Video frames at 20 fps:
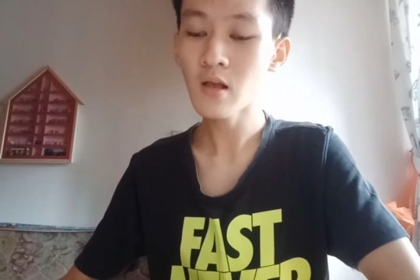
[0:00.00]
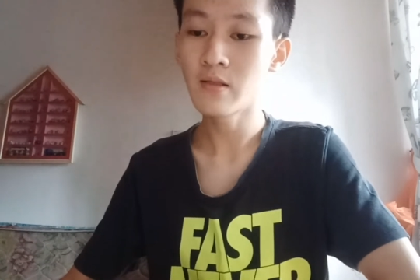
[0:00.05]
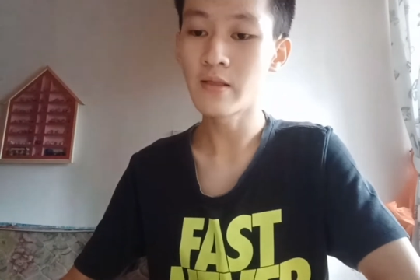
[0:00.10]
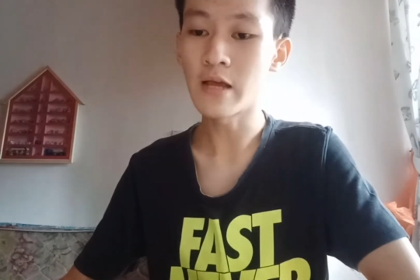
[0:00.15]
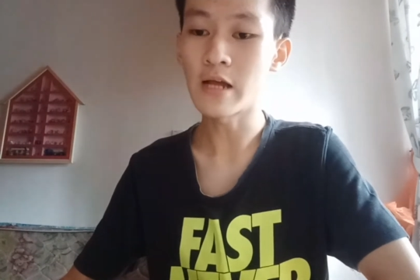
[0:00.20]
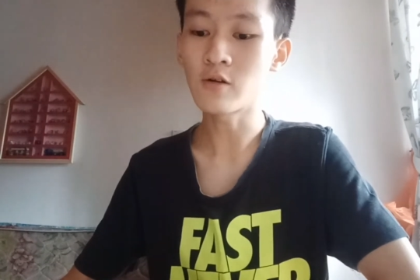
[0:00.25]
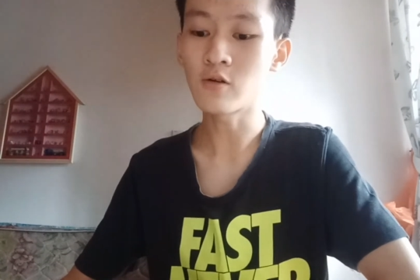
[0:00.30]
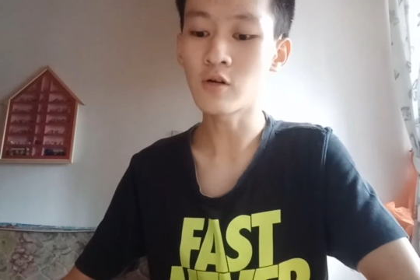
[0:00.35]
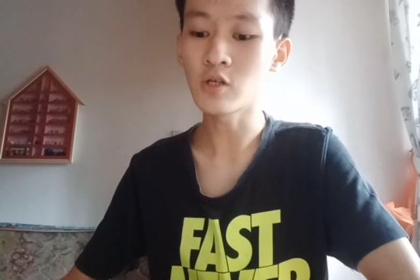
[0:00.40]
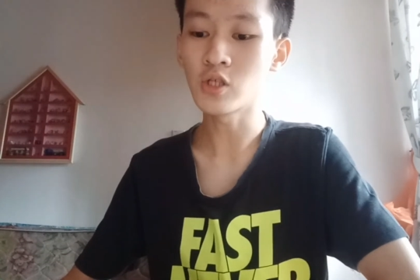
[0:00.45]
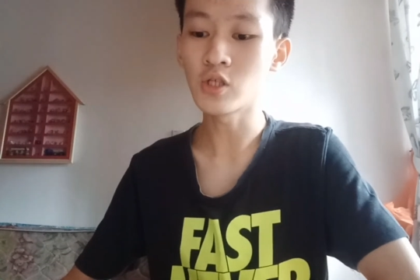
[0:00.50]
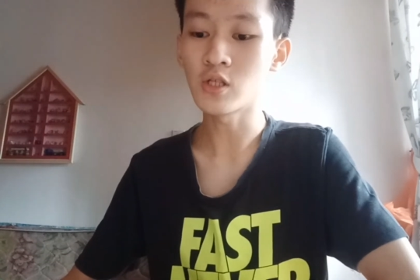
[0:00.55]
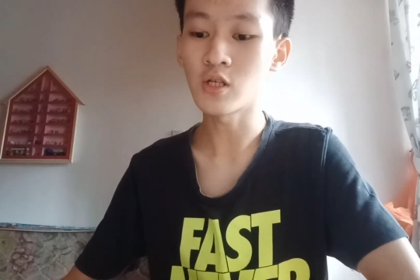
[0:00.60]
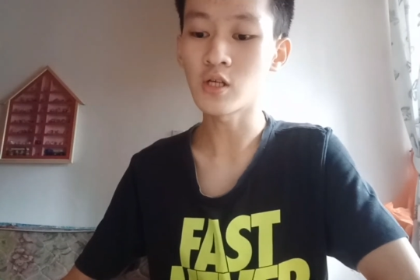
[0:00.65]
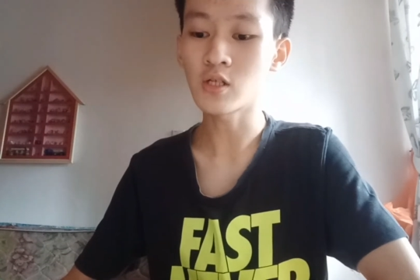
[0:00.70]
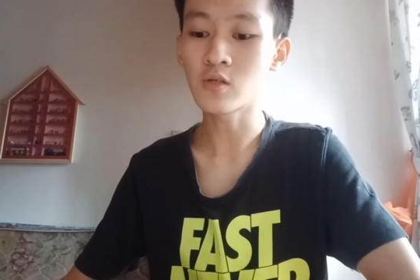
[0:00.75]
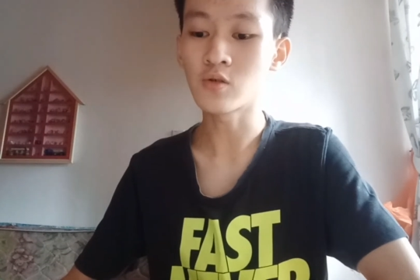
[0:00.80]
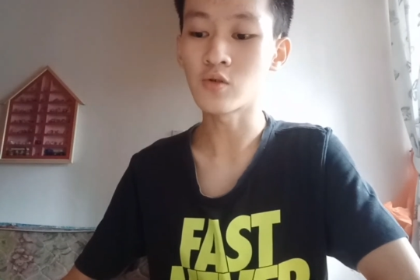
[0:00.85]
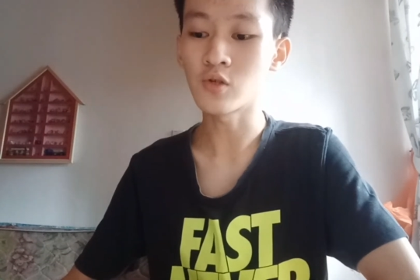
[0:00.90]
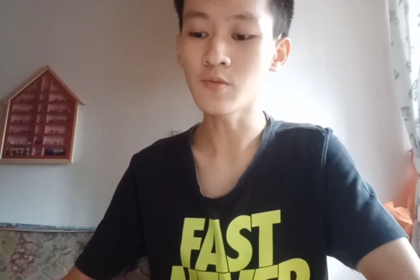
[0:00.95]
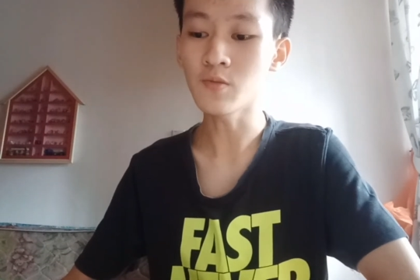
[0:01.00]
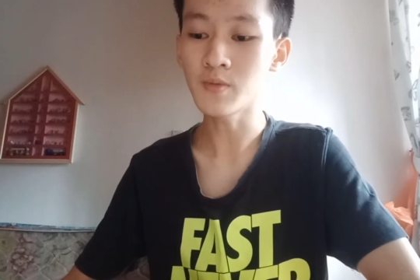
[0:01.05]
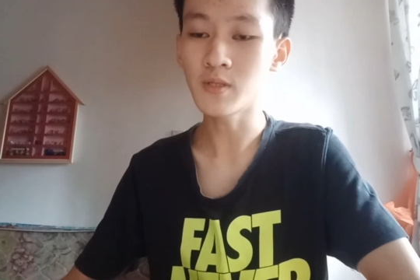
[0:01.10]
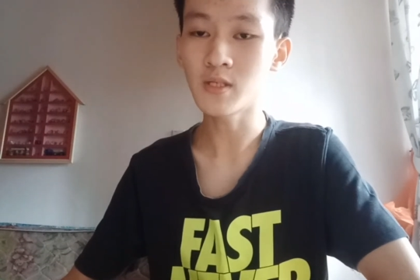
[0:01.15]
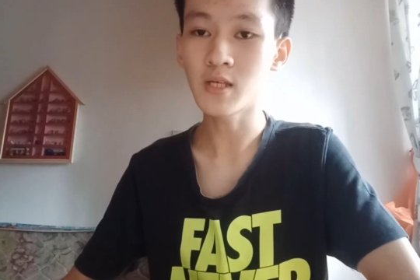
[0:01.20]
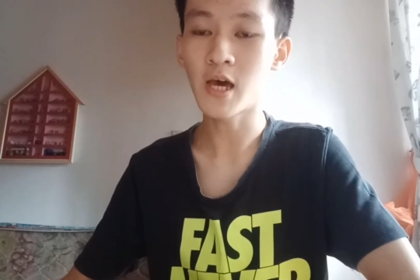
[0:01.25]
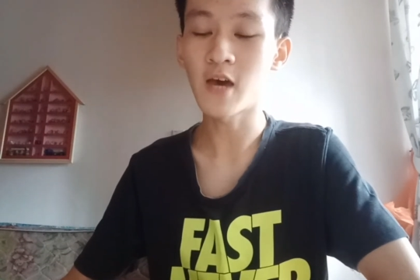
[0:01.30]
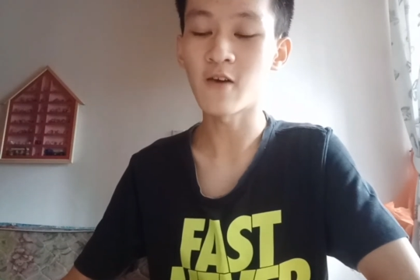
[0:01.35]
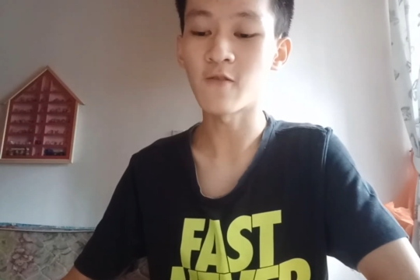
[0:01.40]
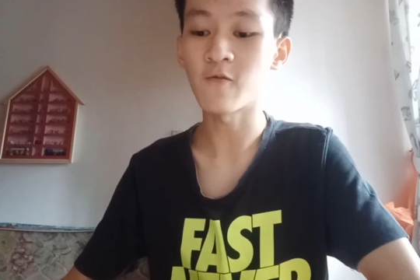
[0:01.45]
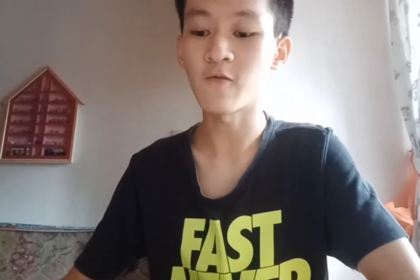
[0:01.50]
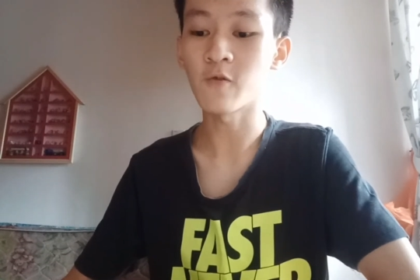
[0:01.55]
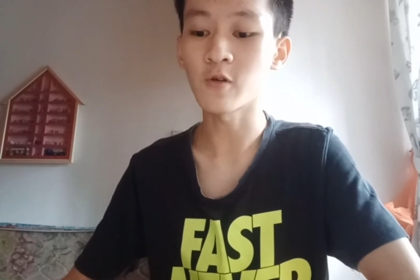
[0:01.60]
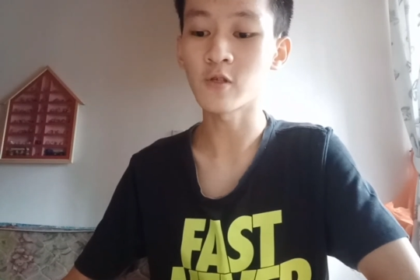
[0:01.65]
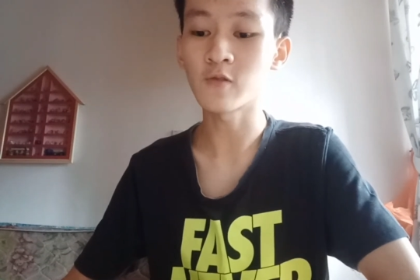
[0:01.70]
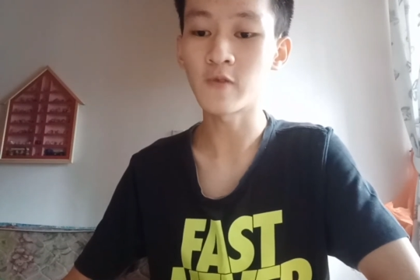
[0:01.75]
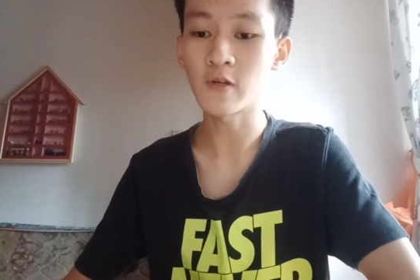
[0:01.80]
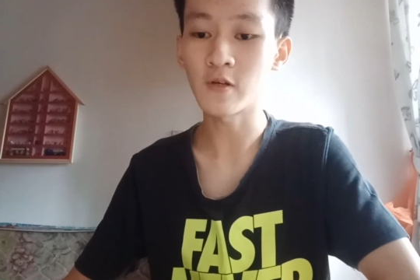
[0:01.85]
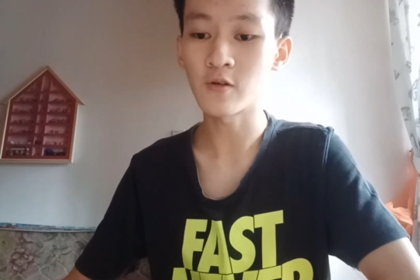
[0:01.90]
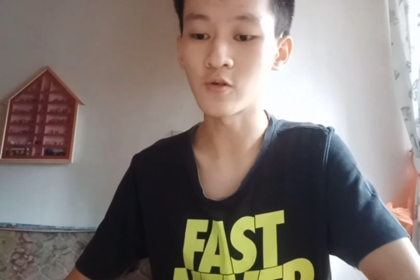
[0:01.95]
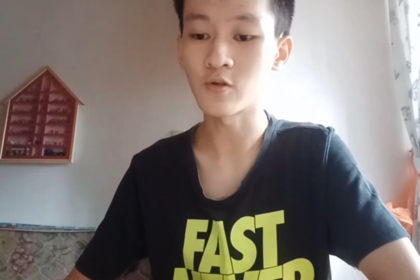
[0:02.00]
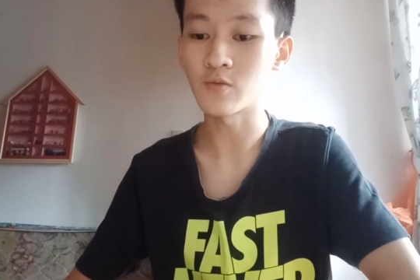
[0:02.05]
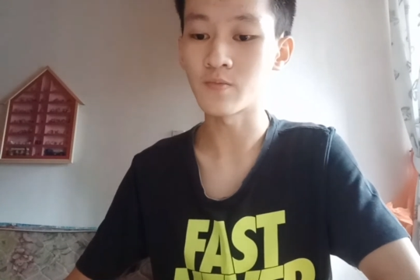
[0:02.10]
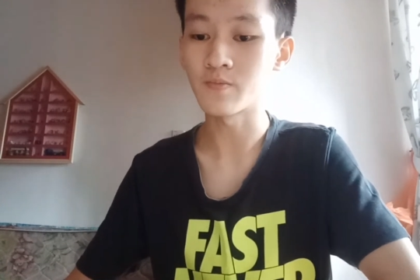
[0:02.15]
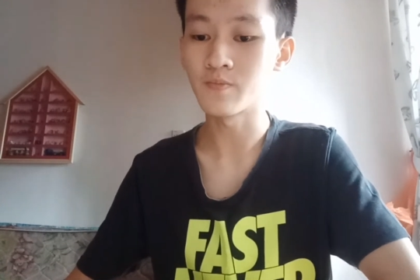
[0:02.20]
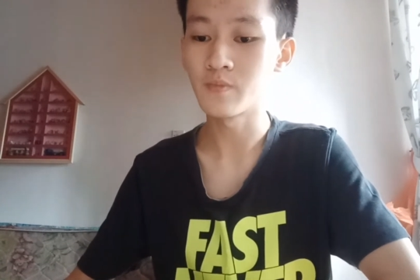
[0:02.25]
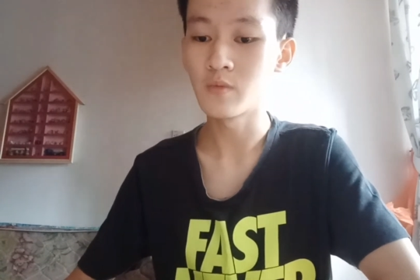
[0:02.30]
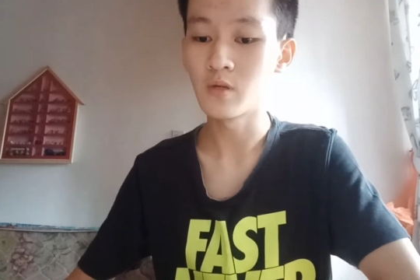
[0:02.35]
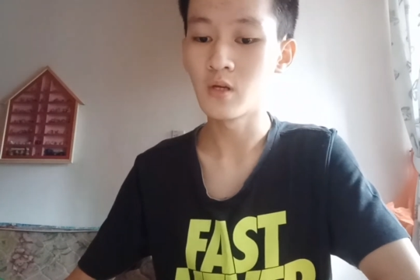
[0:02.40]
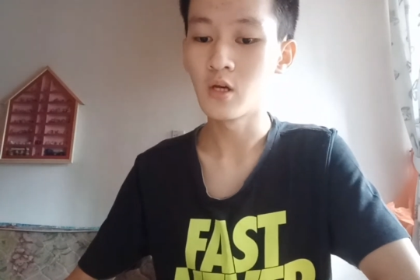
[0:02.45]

nitrogenous groups, and phosphate group.